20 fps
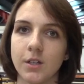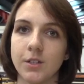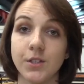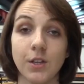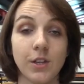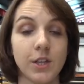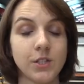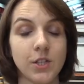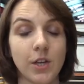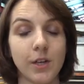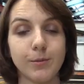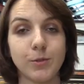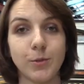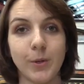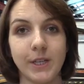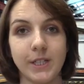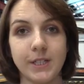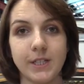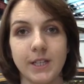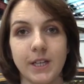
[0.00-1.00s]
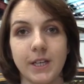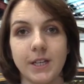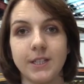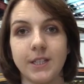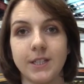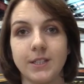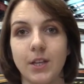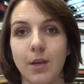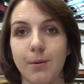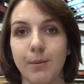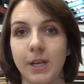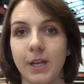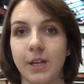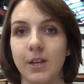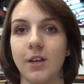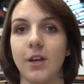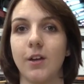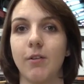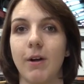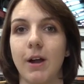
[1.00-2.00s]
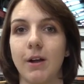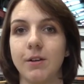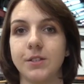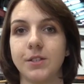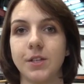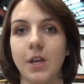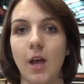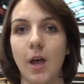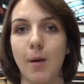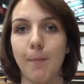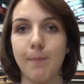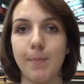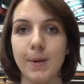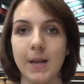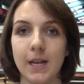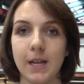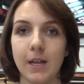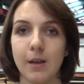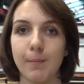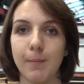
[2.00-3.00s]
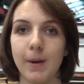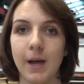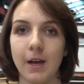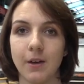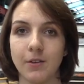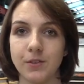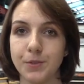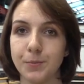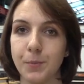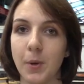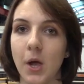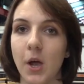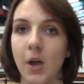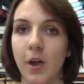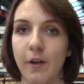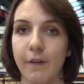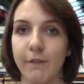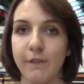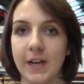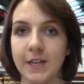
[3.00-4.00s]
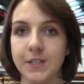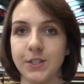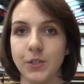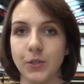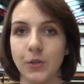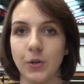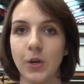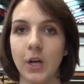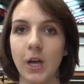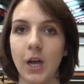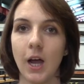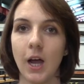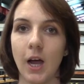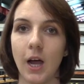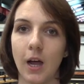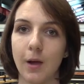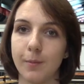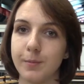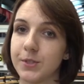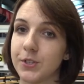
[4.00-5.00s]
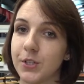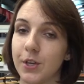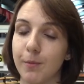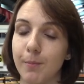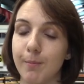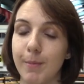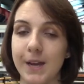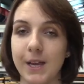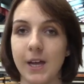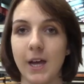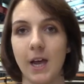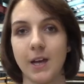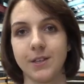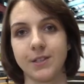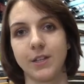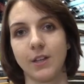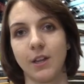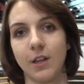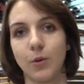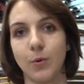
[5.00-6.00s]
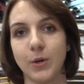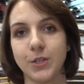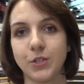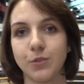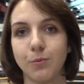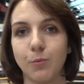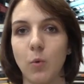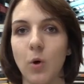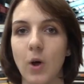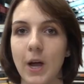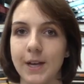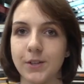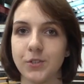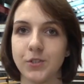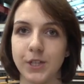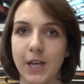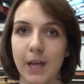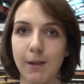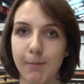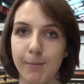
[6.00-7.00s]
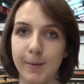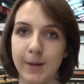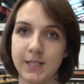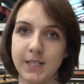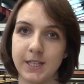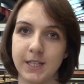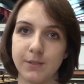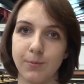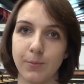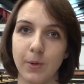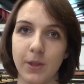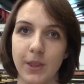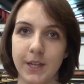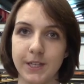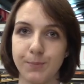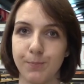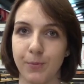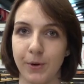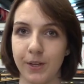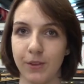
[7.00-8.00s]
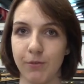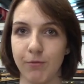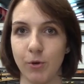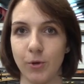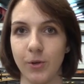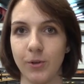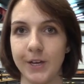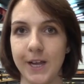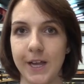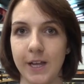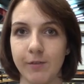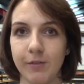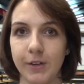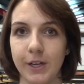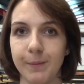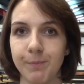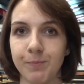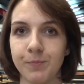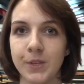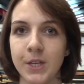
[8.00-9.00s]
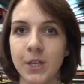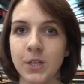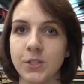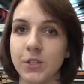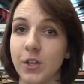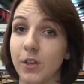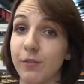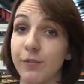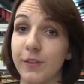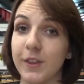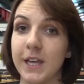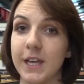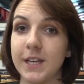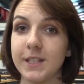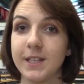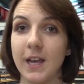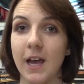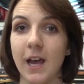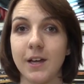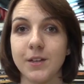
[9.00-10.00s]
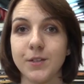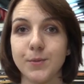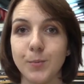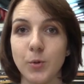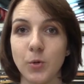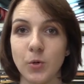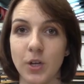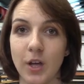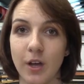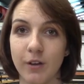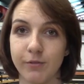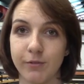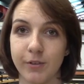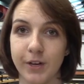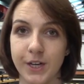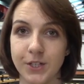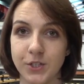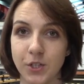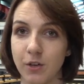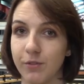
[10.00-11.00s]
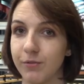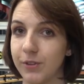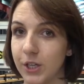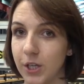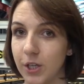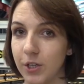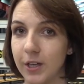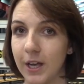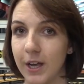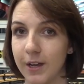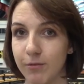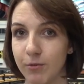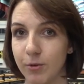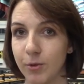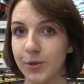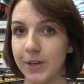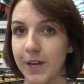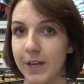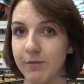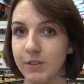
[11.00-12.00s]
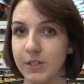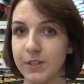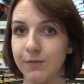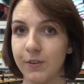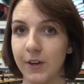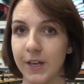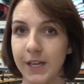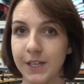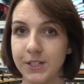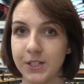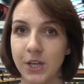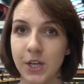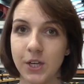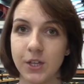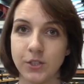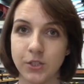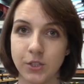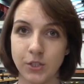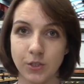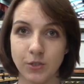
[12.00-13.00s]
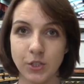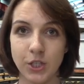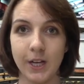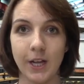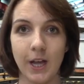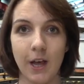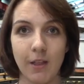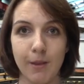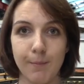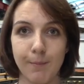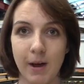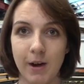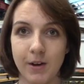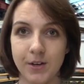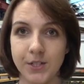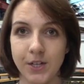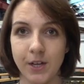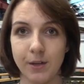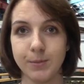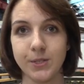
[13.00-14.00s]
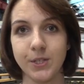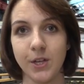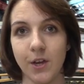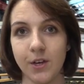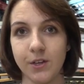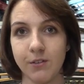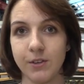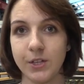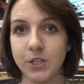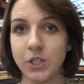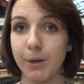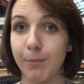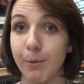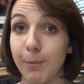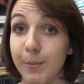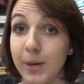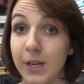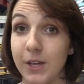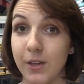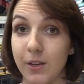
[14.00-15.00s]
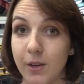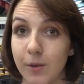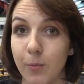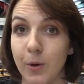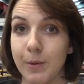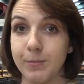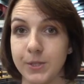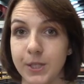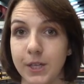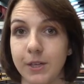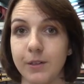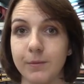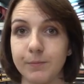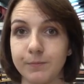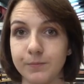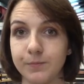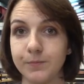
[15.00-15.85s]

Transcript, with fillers: So the Type 26 is coming in at around a billion pounds per vessel. Um, so many are asking the question, what extra capabilities will this bring the Royal Navy? So for this and more coverage of the UK Royal Navy's fleet, do check out the maritime side of the Shephard Media website.